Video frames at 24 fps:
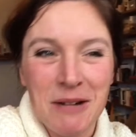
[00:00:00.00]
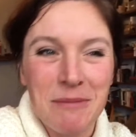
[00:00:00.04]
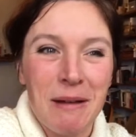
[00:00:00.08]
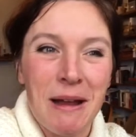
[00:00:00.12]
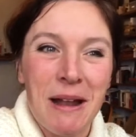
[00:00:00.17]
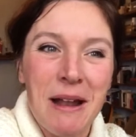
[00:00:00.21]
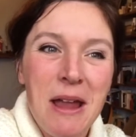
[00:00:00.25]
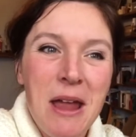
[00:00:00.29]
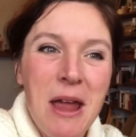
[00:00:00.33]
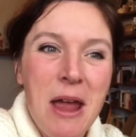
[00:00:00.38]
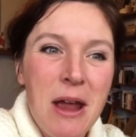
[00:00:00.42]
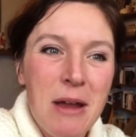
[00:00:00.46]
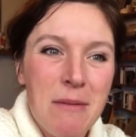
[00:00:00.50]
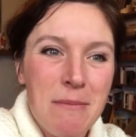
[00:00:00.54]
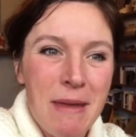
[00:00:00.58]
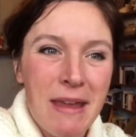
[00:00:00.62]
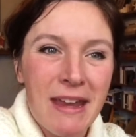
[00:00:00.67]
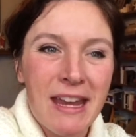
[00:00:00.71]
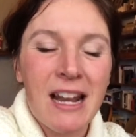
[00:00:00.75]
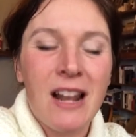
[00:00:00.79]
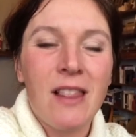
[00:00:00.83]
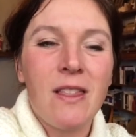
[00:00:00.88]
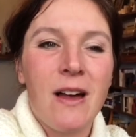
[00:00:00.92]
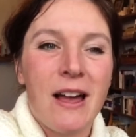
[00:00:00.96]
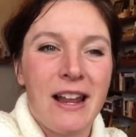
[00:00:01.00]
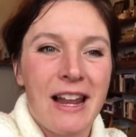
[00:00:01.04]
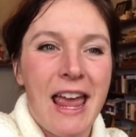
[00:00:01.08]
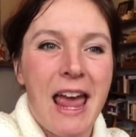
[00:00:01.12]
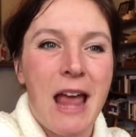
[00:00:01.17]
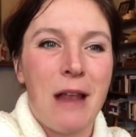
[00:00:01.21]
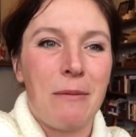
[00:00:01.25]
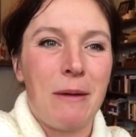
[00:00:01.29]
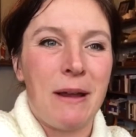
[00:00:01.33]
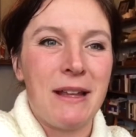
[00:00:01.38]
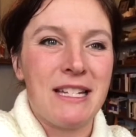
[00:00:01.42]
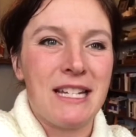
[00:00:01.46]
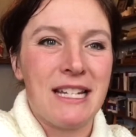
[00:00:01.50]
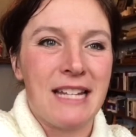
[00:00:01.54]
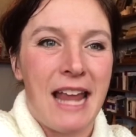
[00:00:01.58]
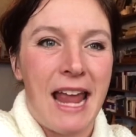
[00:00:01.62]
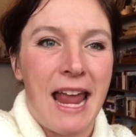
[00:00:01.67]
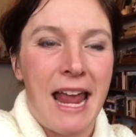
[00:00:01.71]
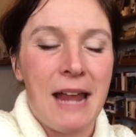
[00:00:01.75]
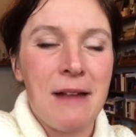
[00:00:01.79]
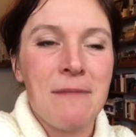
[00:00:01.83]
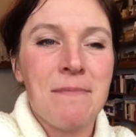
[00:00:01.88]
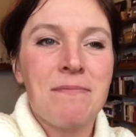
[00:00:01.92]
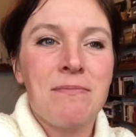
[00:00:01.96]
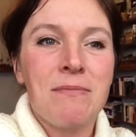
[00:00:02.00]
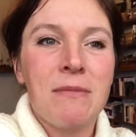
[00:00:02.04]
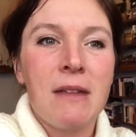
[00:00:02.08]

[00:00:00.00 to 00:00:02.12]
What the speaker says: but making a lot of headway today.